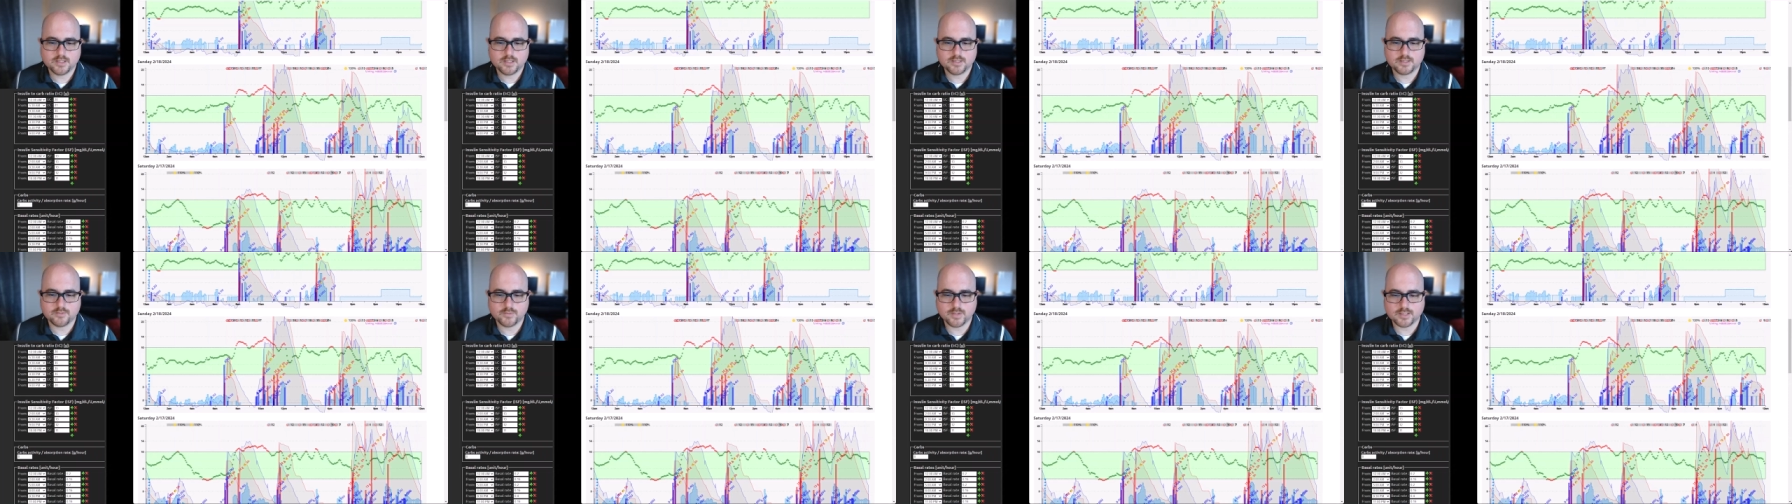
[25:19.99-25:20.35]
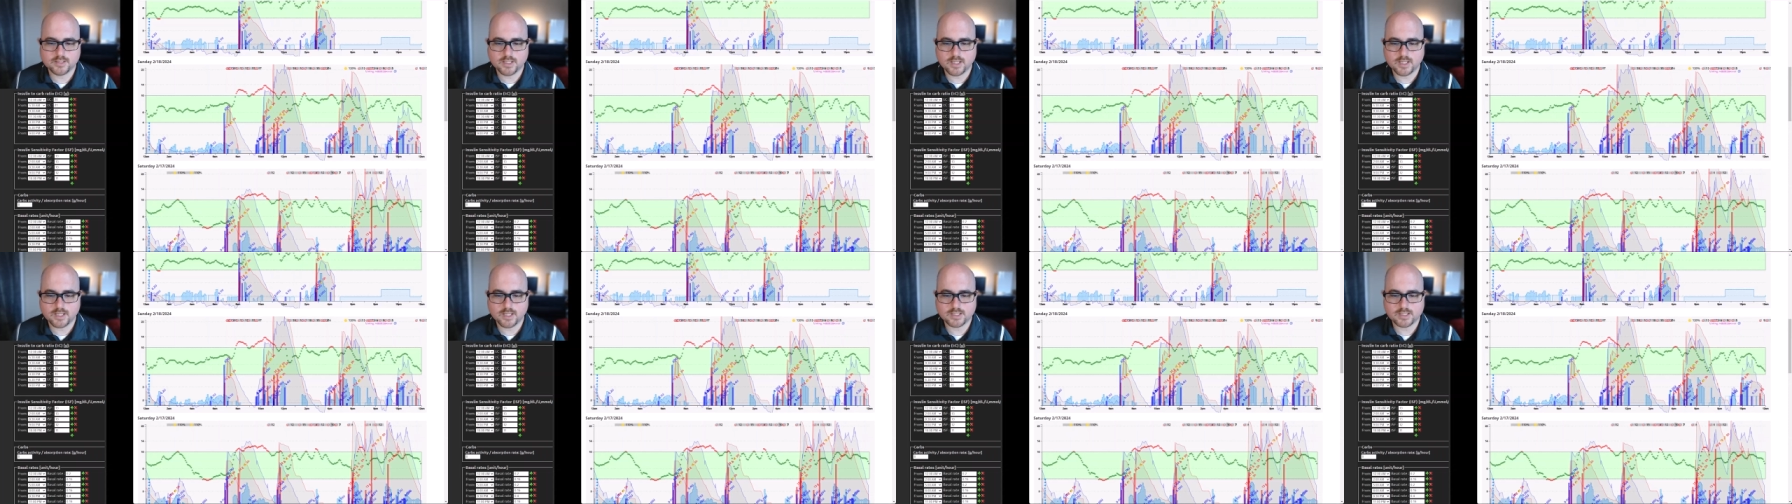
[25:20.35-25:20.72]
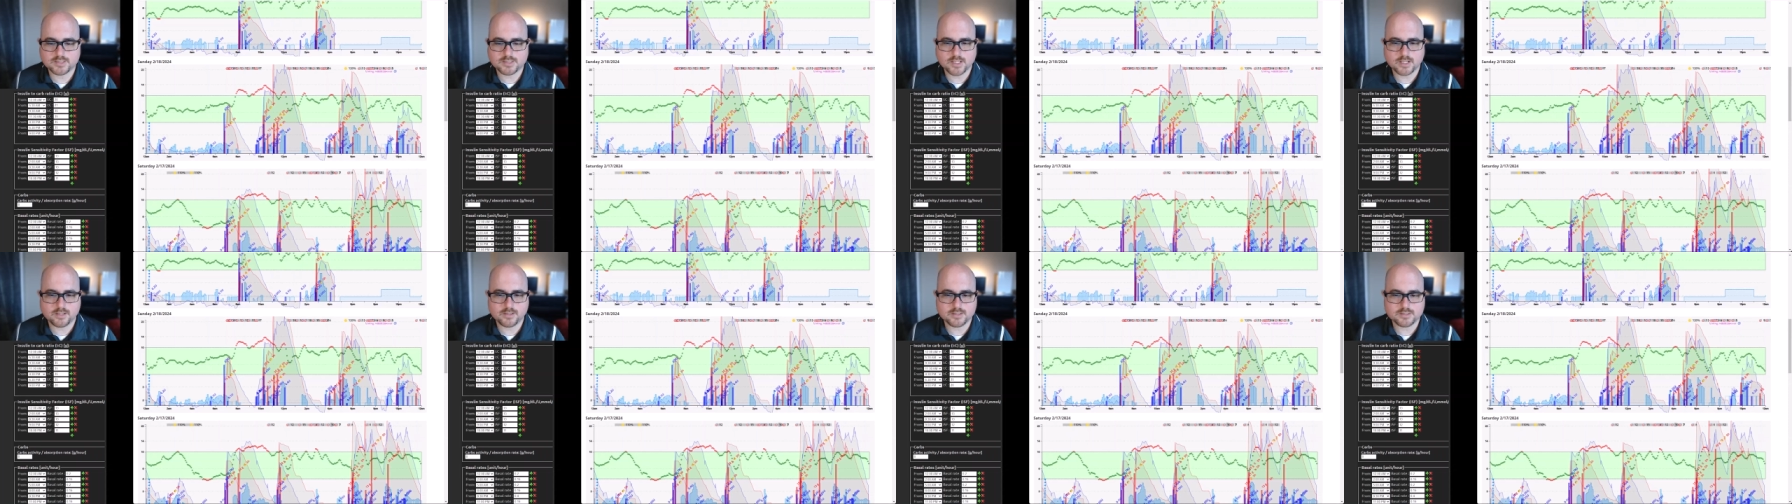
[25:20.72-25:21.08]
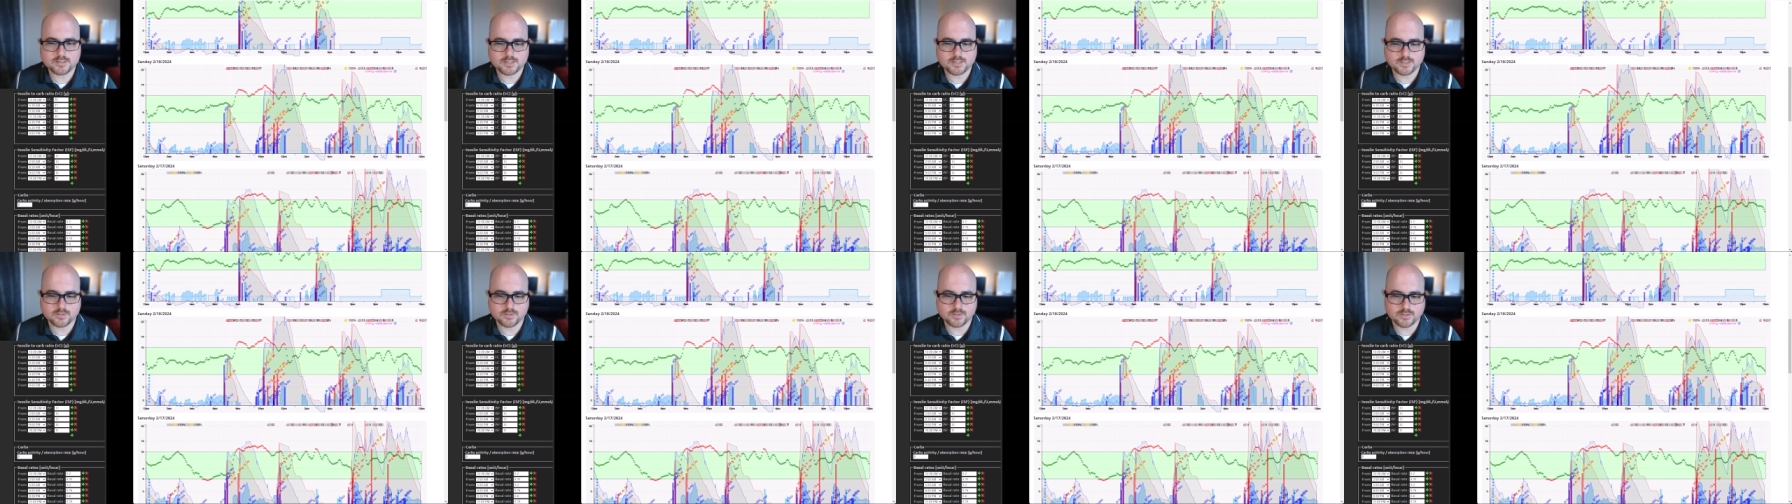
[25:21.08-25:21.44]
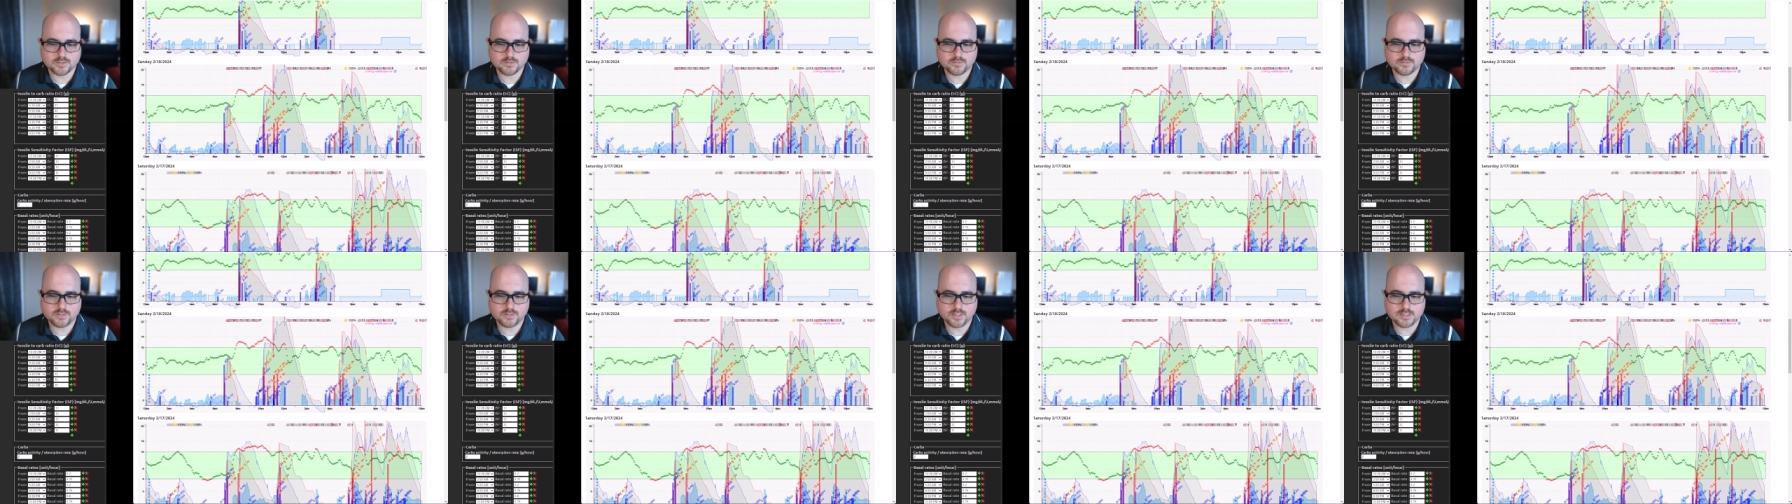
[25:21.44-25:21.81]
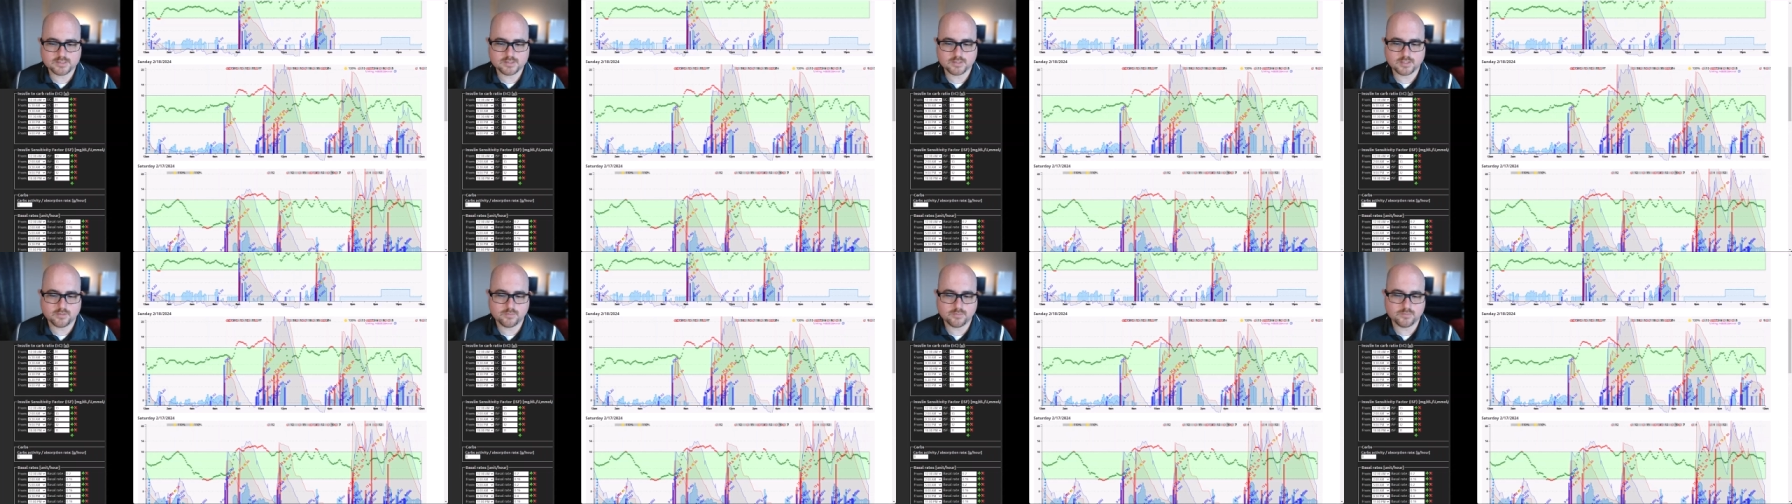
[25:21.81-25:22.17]
The red line gets down to zero.
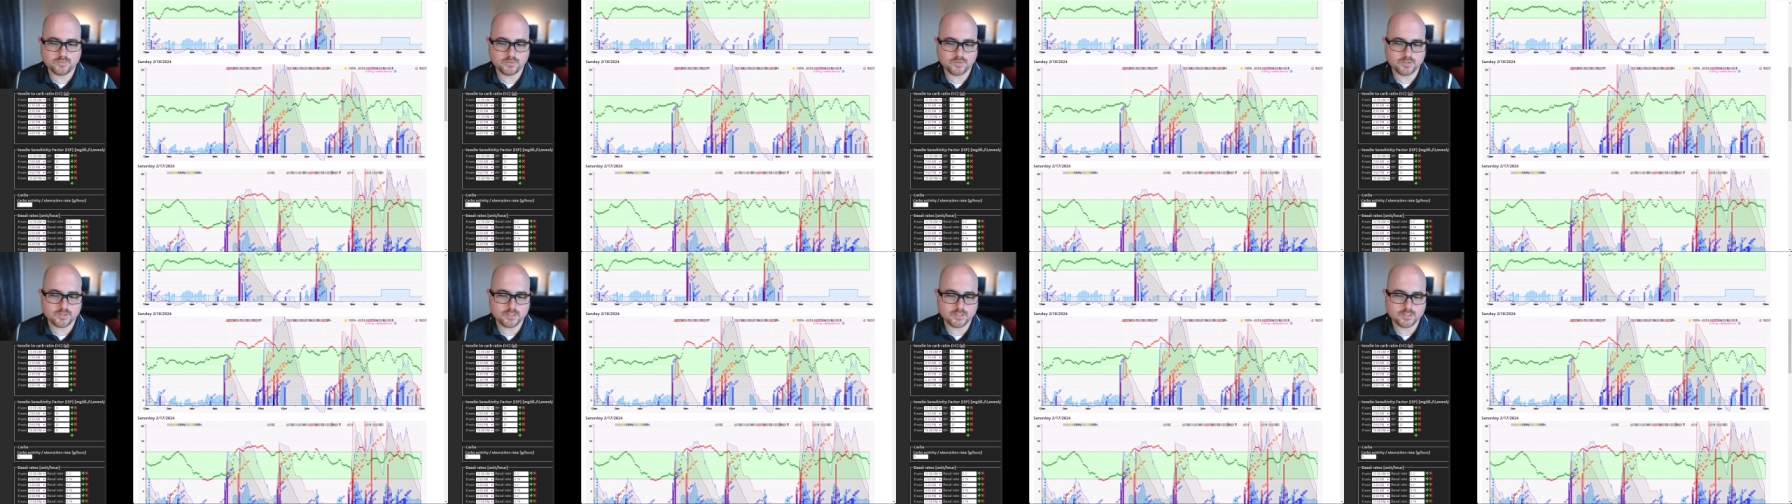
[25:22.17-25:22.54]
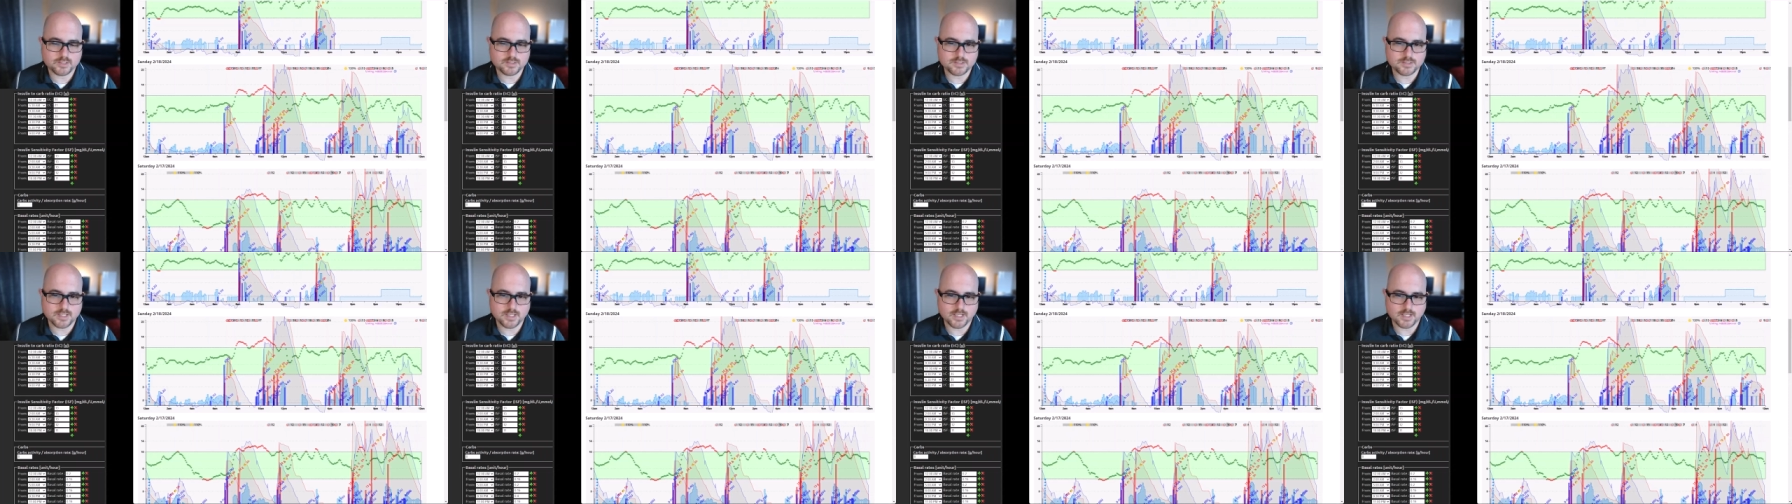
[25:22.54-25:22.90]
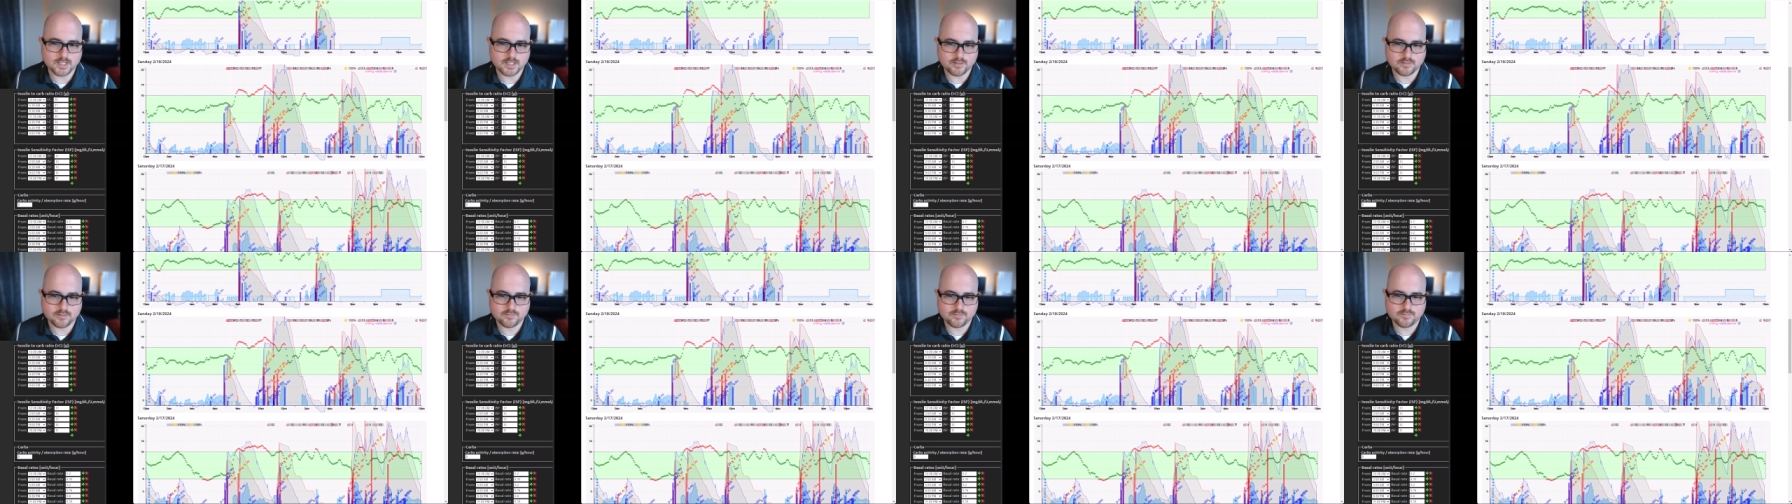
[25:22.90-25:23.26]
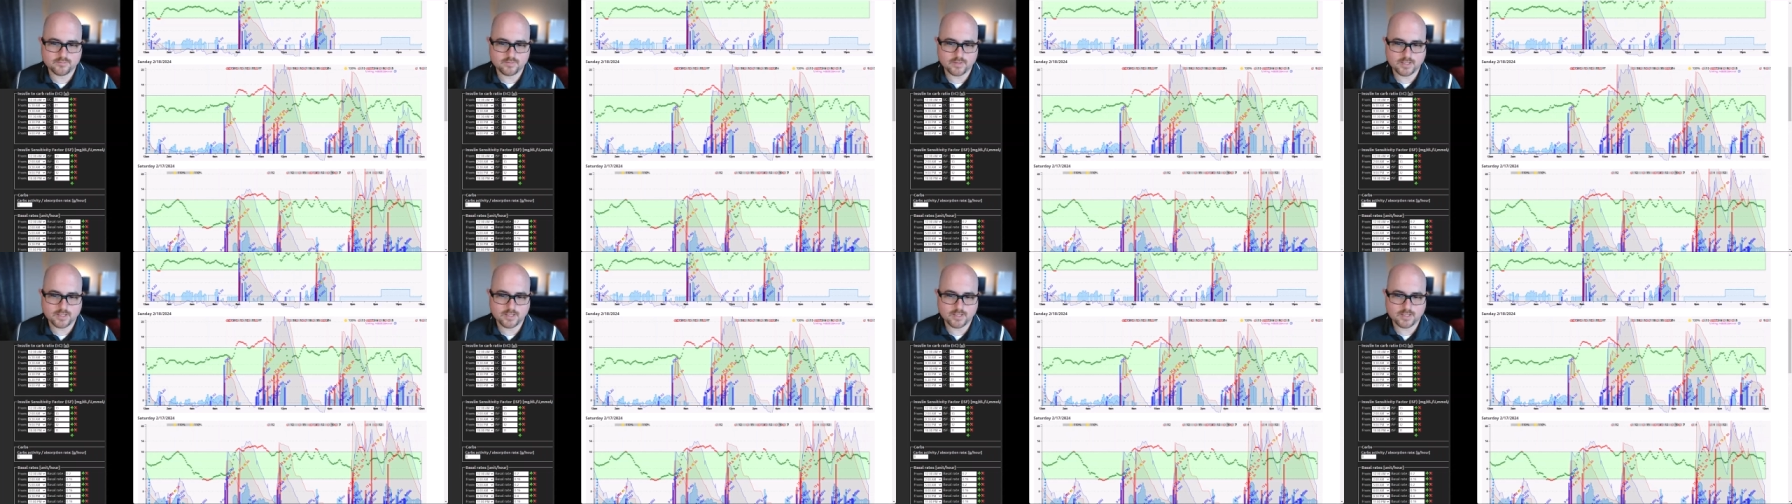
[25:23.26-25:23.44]
Insulin on board is negative,